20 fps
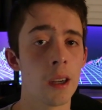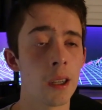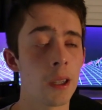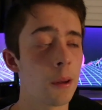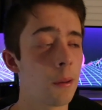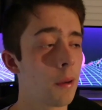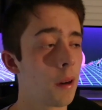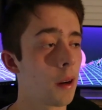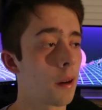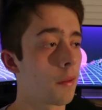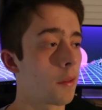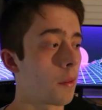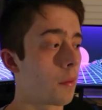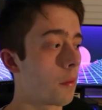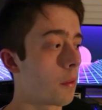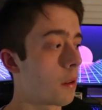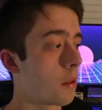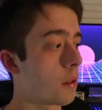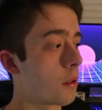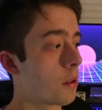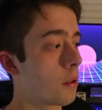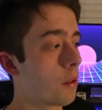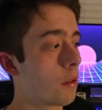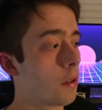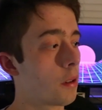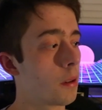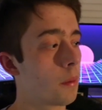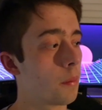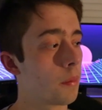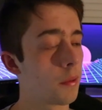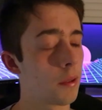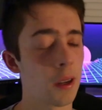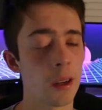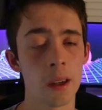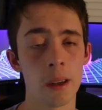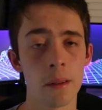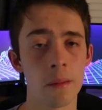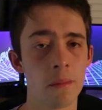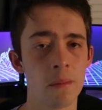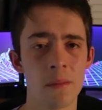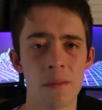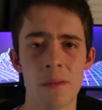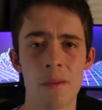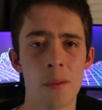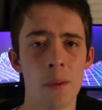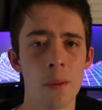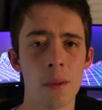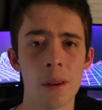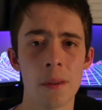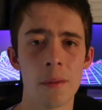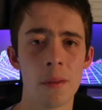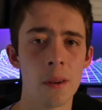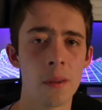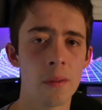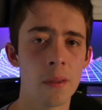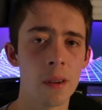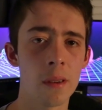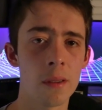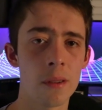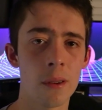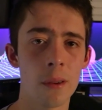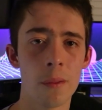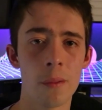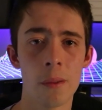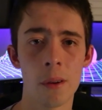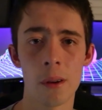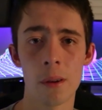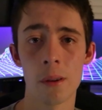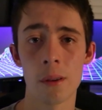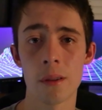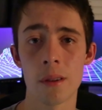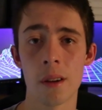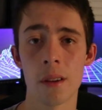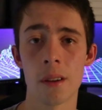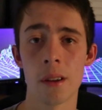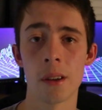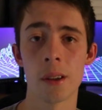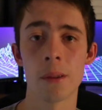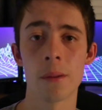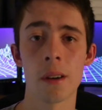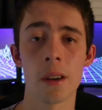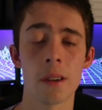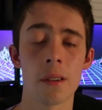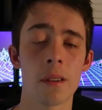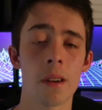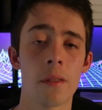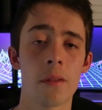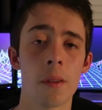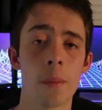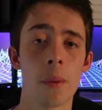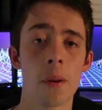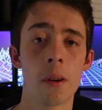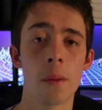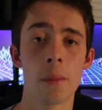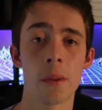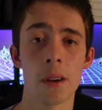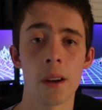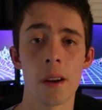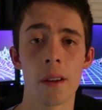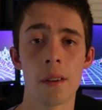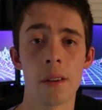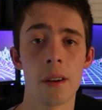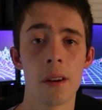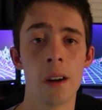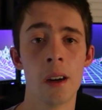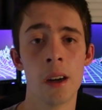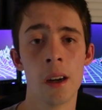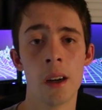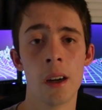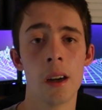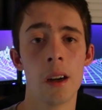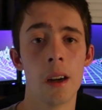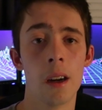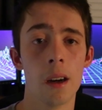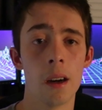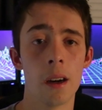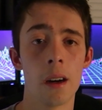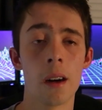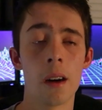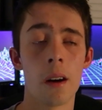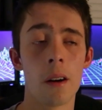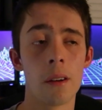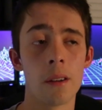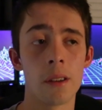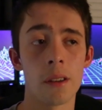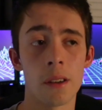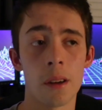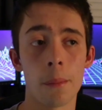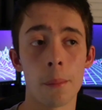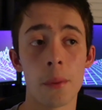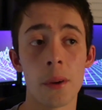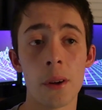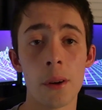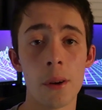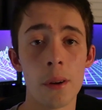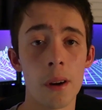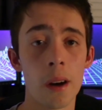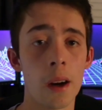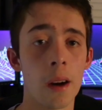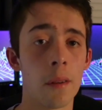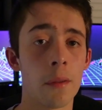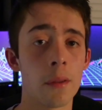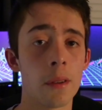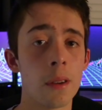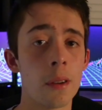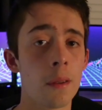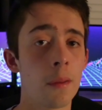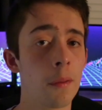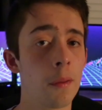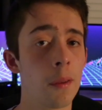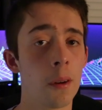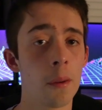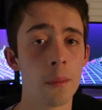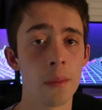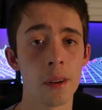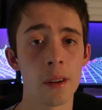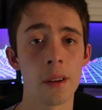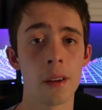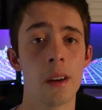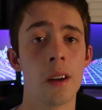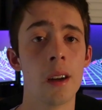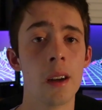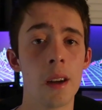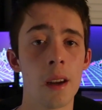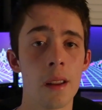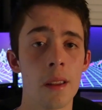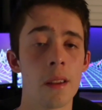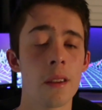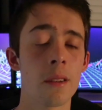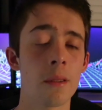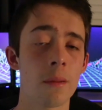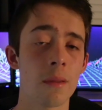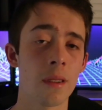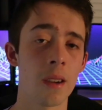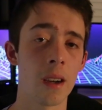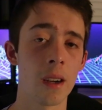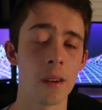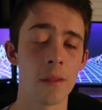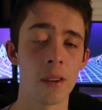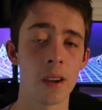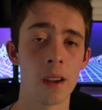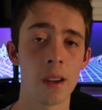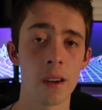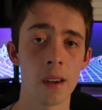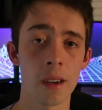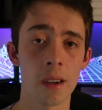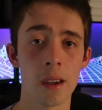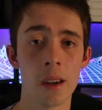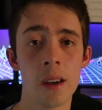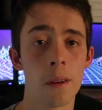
You would have to fly the drone up, take 40, 50 or so photos, and then you would actually have to put them together uh, on your computer after you filmed it. And this was kind of a headache.